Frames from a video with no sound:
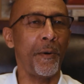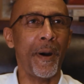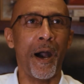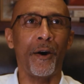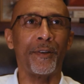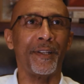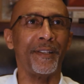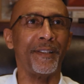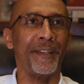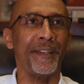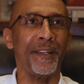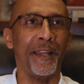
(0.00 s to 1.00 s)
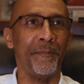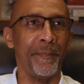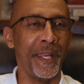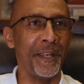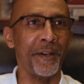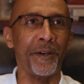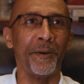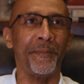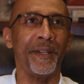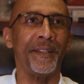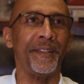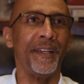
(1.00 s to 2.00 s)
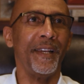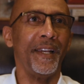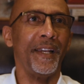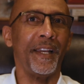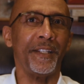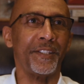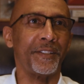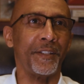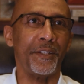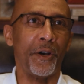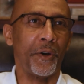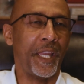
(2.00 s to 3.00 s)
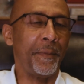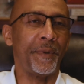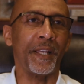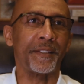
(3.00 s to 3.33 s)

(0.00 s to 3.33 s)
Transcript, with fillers: come out and, and, and meet them and, and just you know keep the